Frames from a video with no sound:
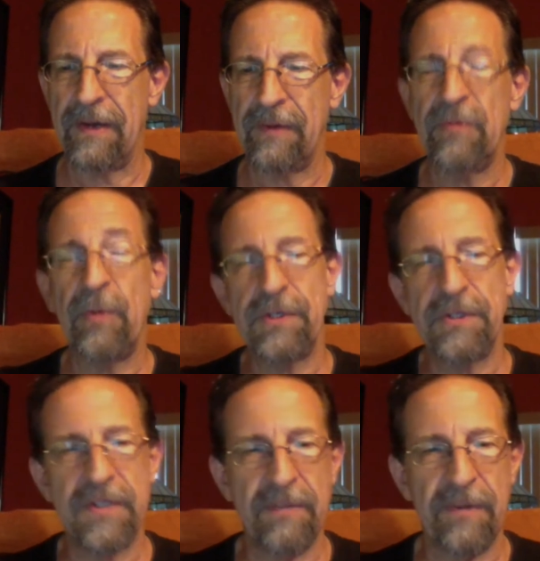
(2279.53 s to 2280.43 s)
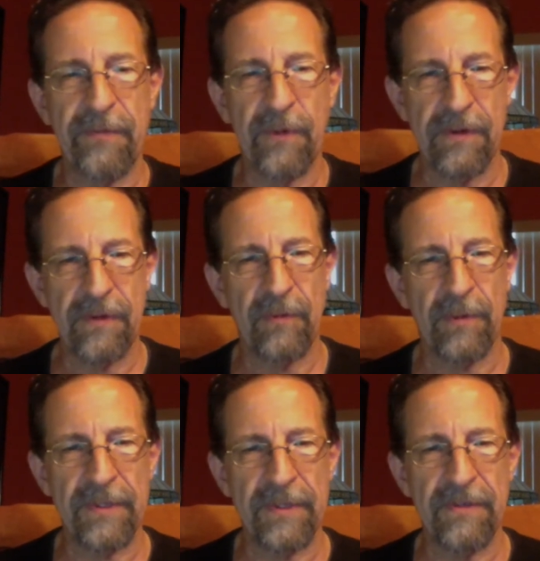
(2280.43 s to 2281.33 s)
is what you said before. This
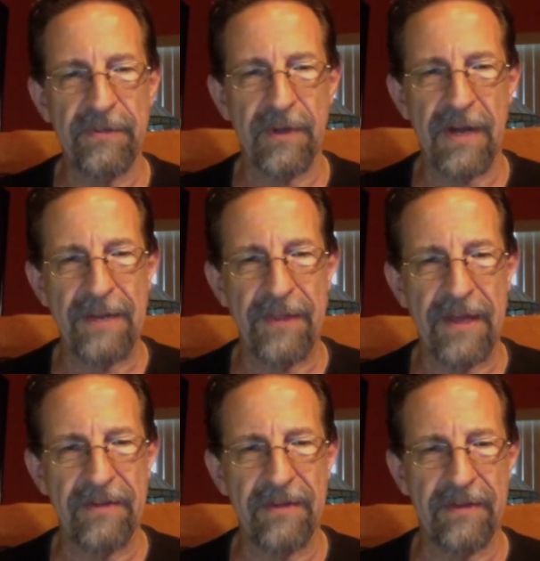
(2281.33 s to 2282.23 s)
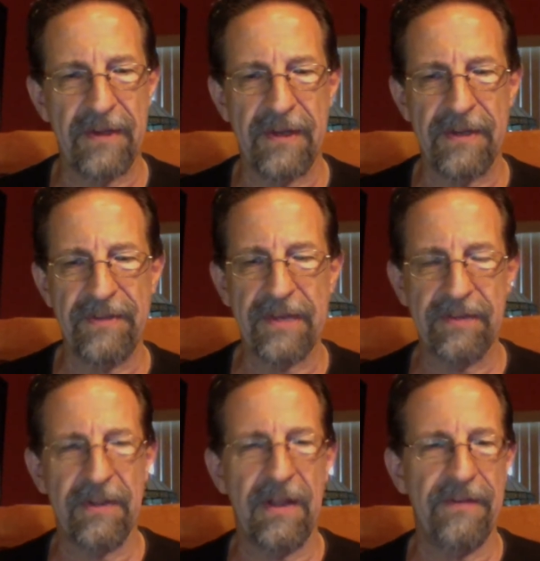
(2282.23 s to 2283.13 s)
woman described that
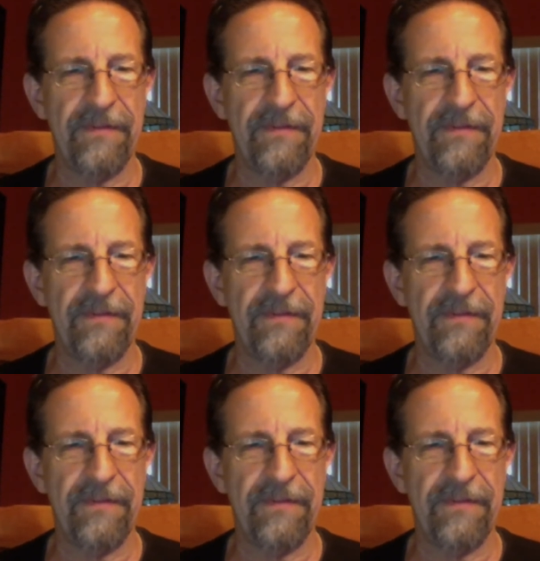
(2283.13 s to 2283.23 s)
sex-love